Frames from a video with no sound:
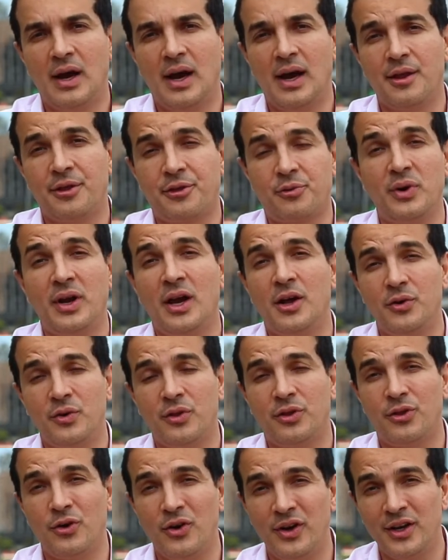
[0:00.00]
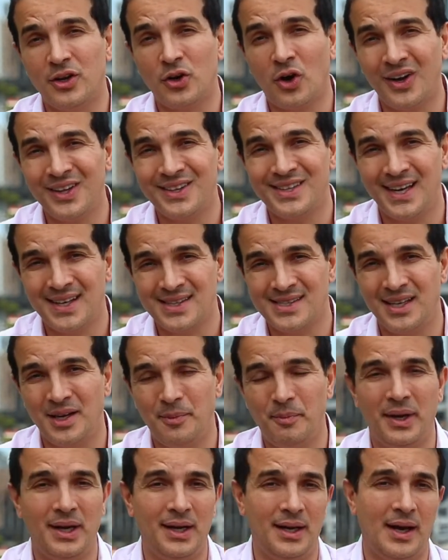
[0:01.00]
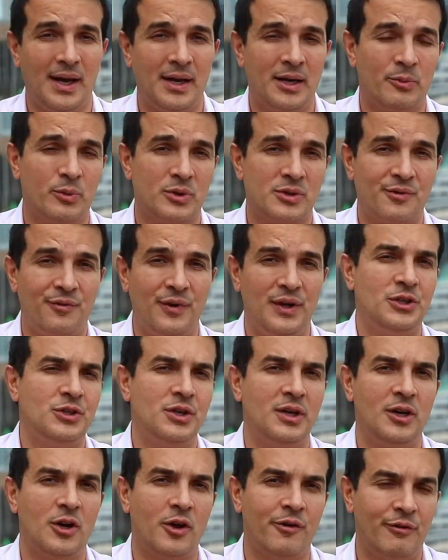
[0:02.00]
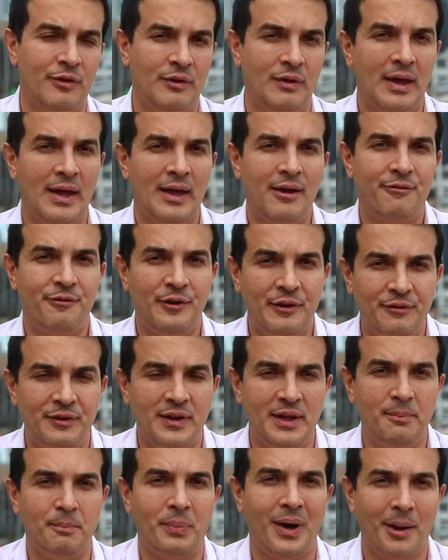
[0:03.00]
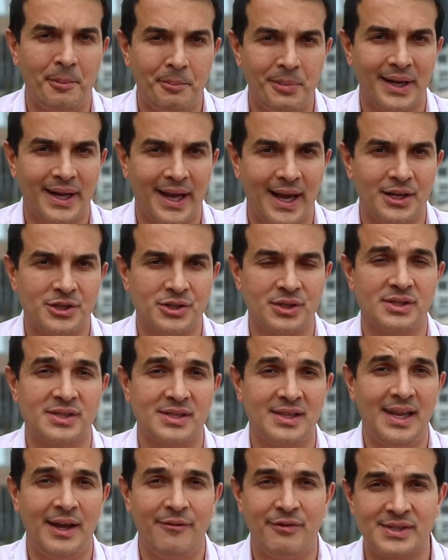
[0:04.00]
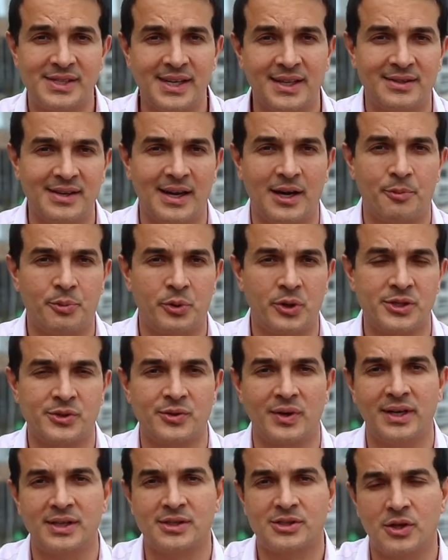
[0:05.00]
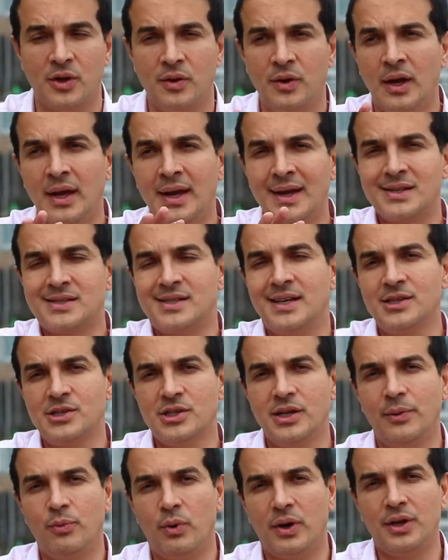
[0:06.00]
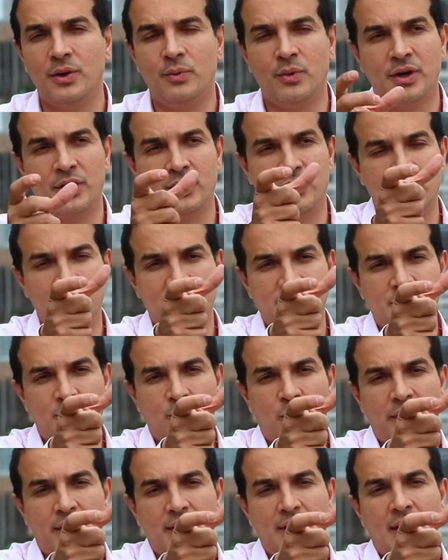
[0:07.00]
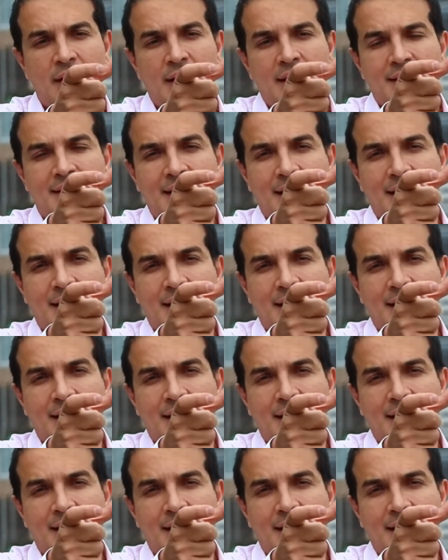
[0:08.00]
330 contacts in the media, and it was featured in over 50 publications. Never sent out a press release. So essentially what you want to do is you want to get